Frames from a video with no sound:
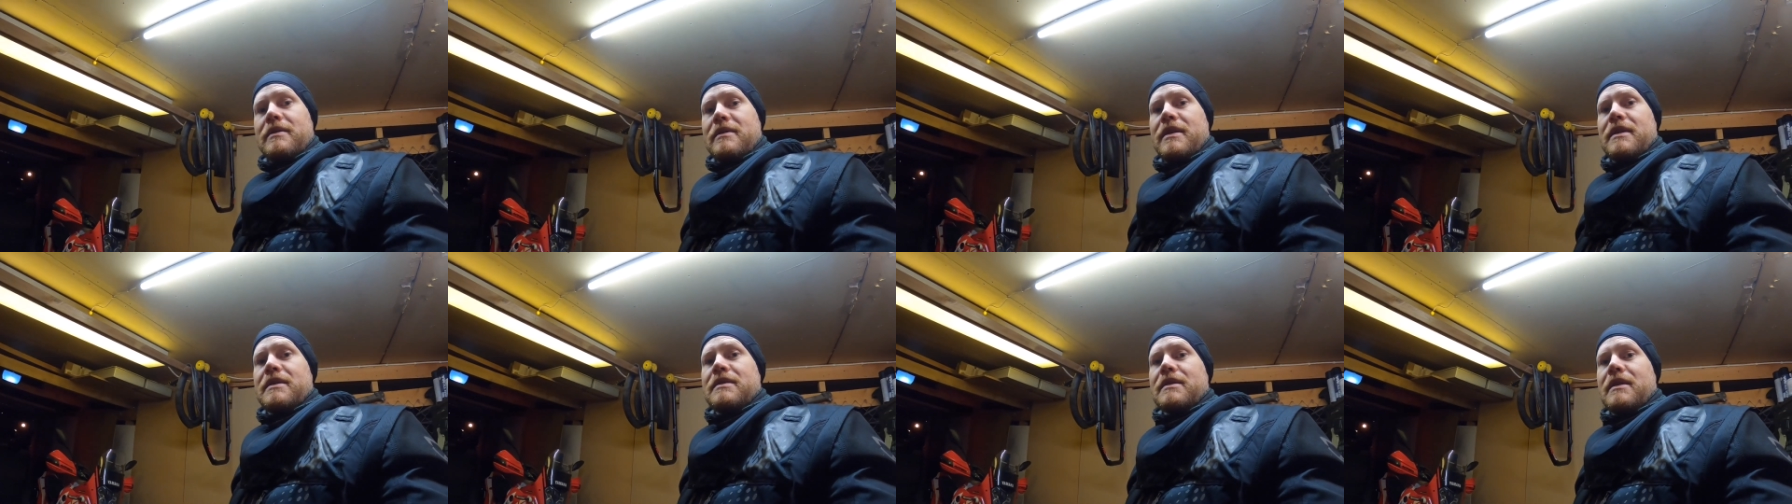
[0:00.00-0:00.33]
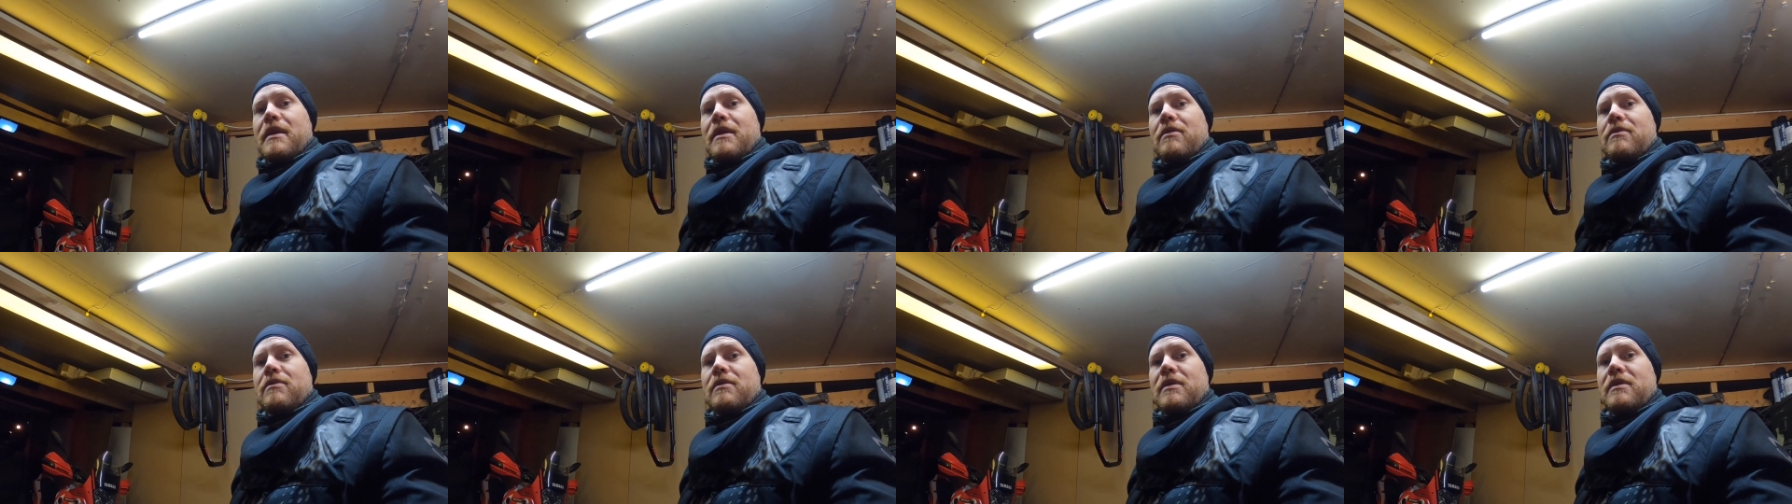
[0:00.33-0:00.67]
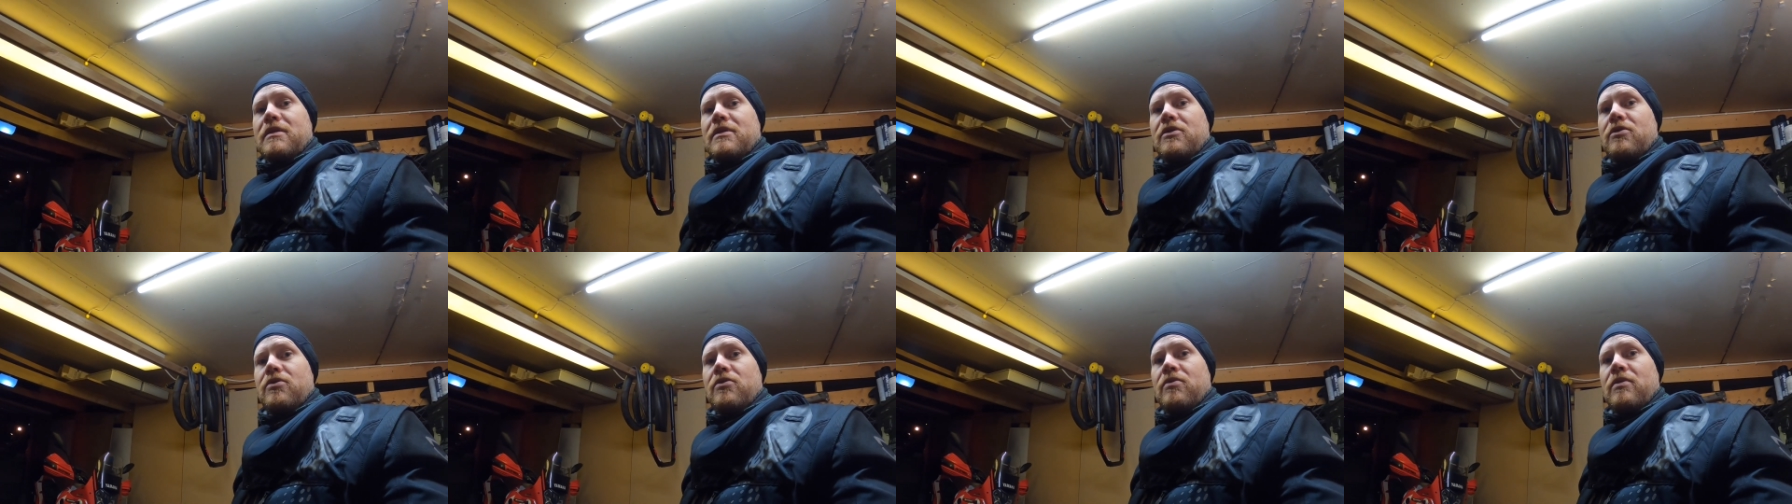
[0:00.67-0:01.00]
test out the
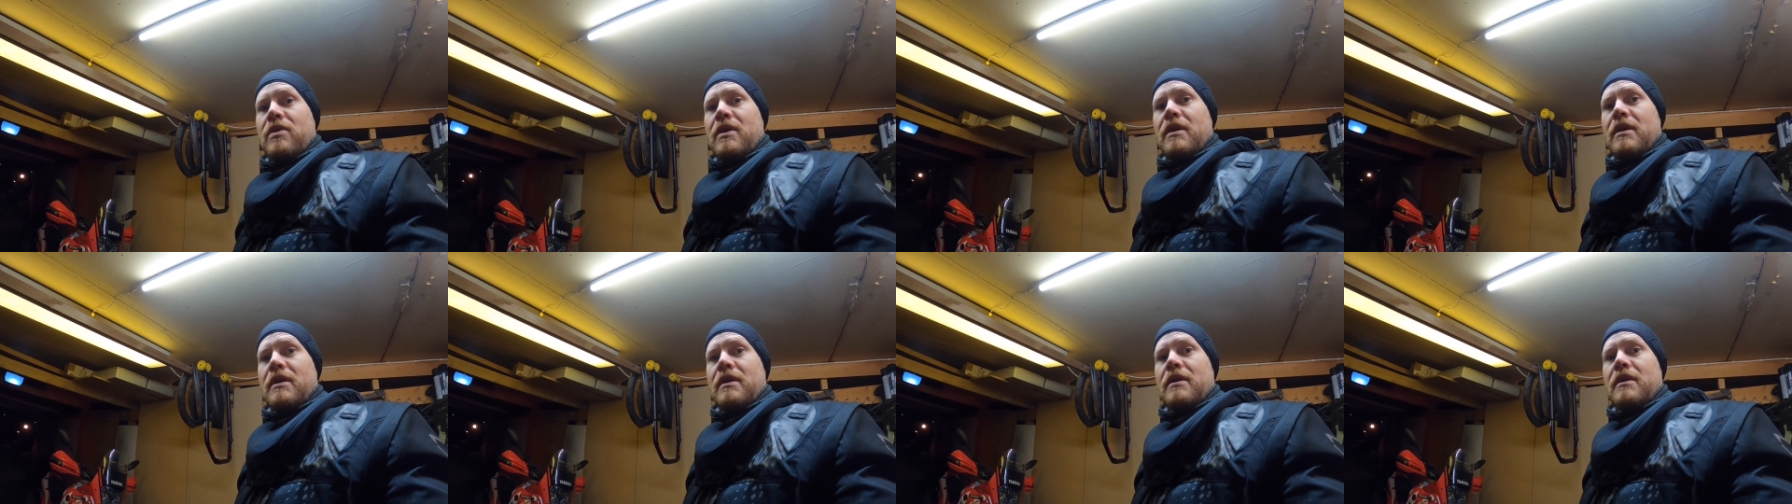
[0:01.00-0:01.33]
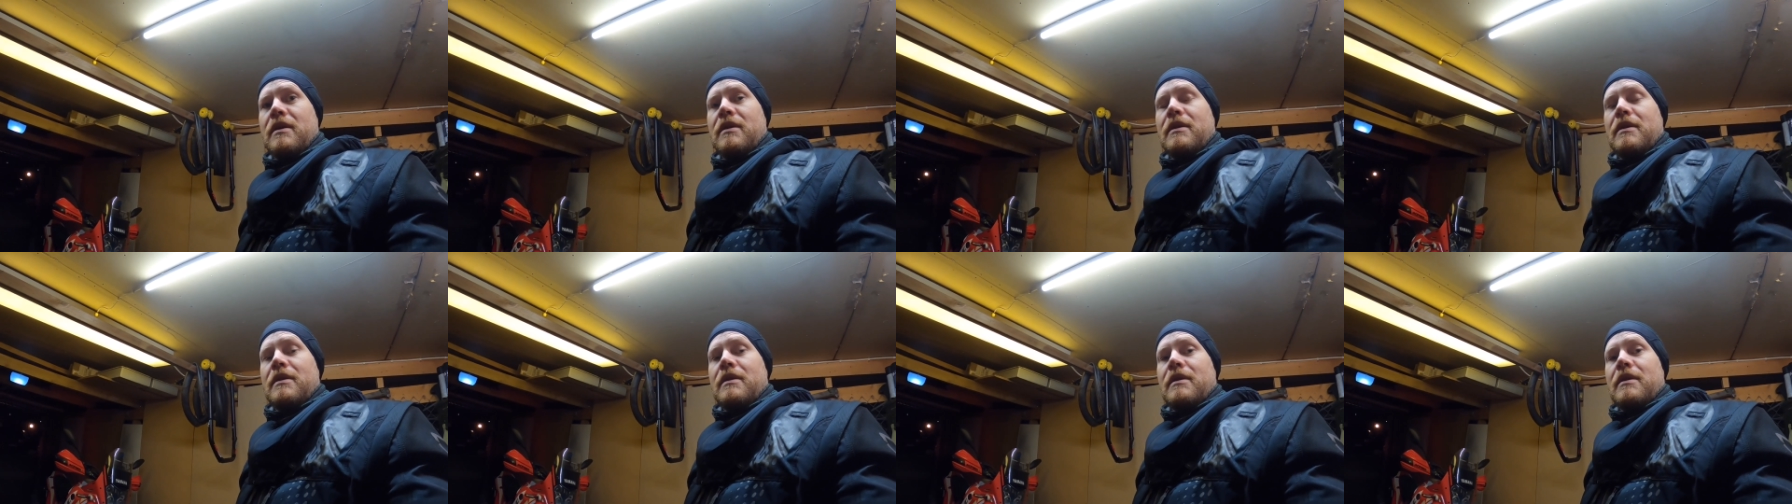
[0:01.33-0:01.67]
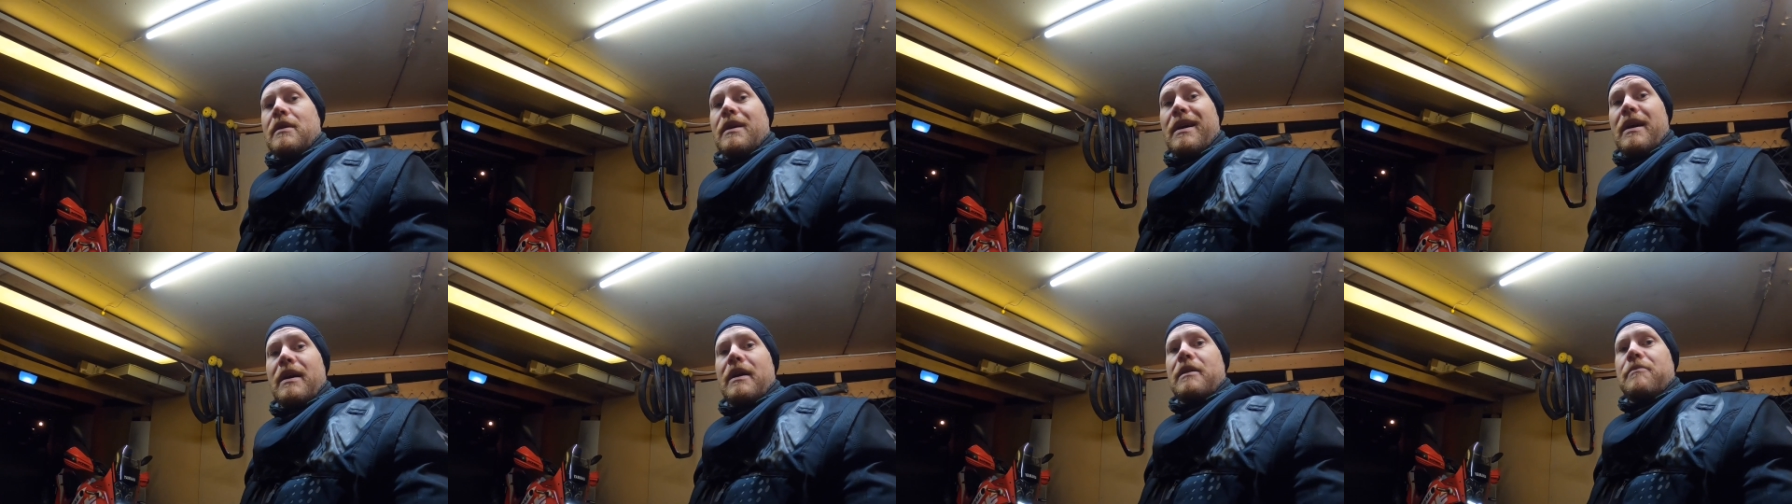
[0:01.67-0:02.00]
new
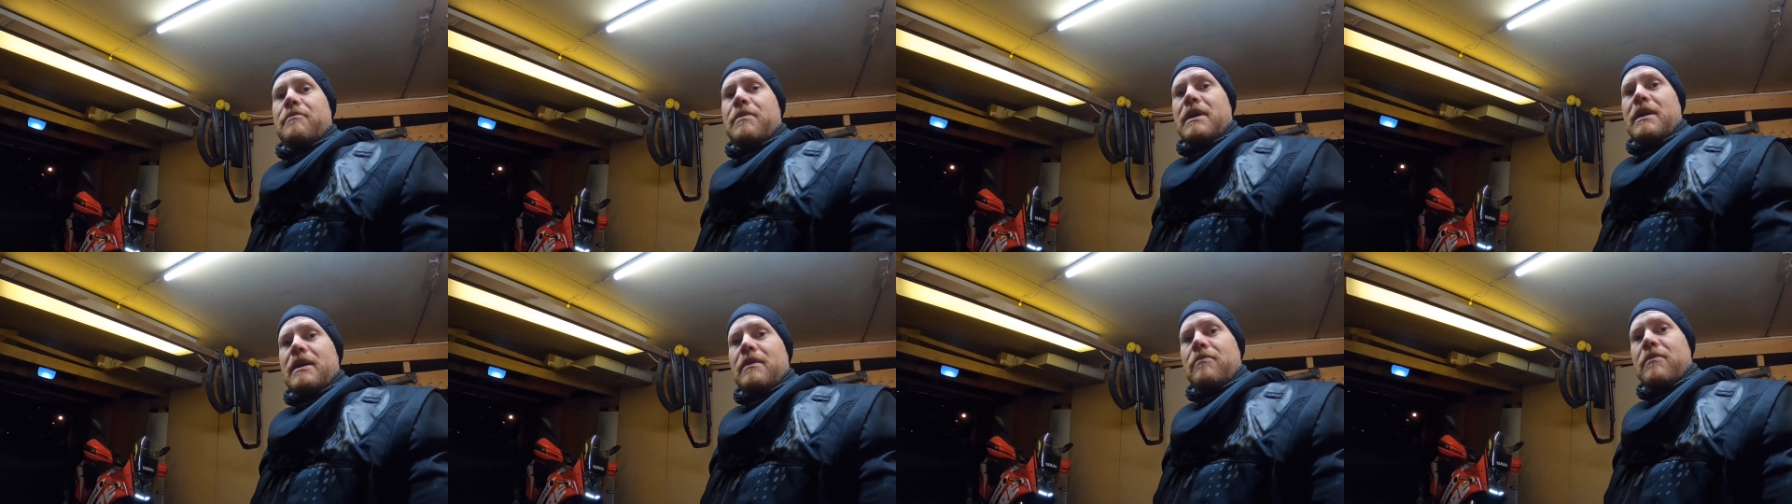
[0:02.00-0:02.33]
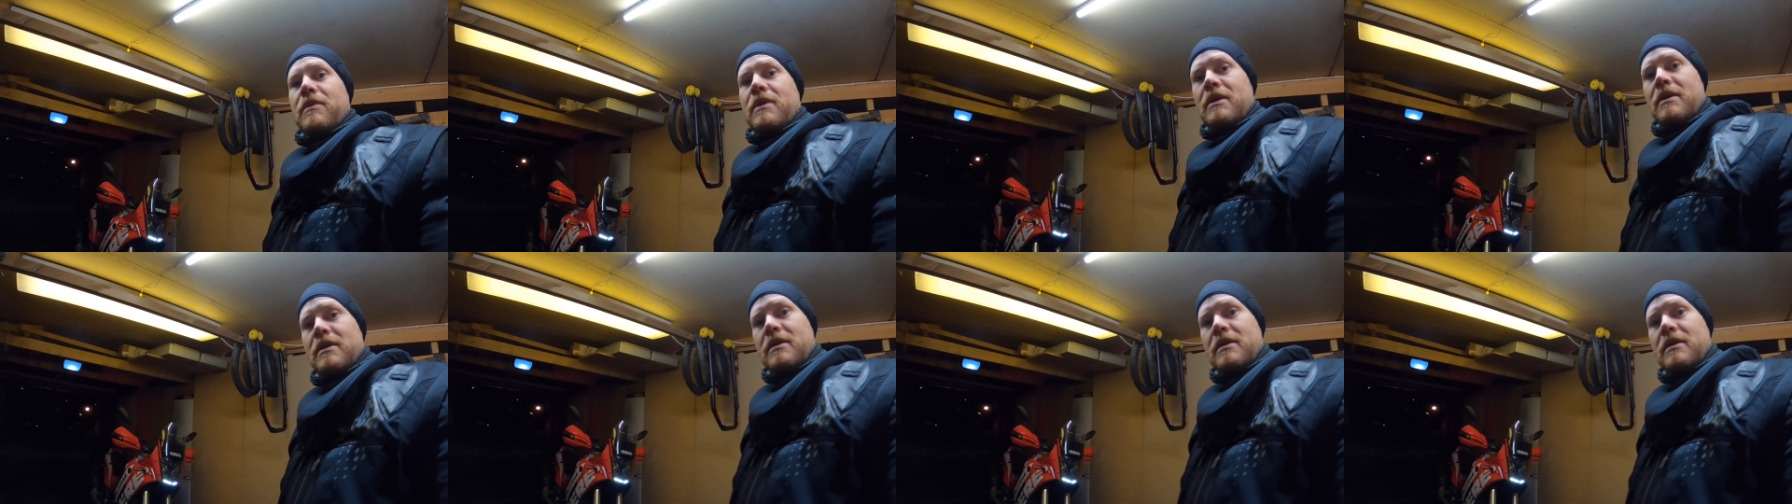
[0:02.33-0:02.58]
high beam.